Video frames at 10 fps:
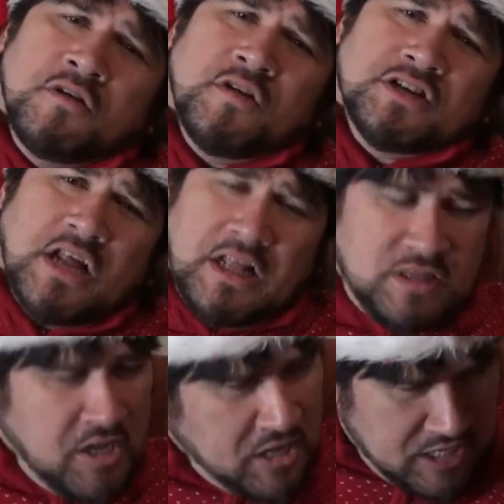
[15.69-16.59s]
First, I'd like to
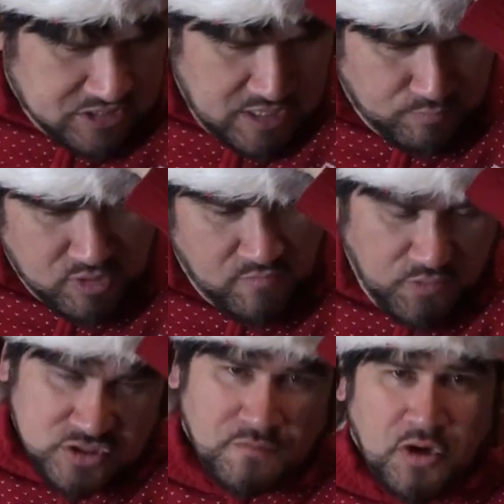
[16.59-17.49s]
tell you guys something.
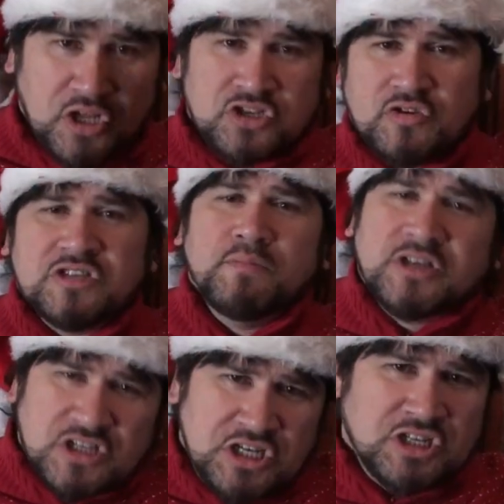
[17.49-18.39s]
First of all, it's
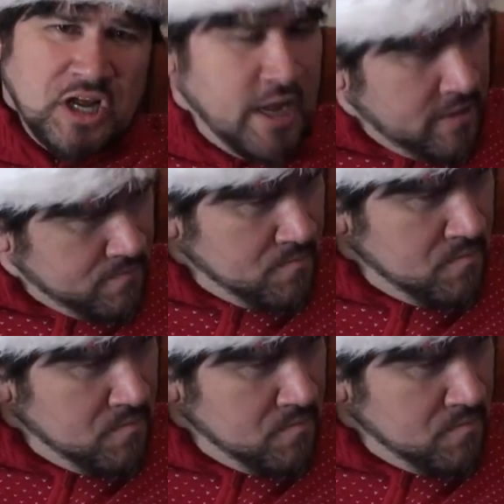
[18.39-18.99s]
Christmas season, eh?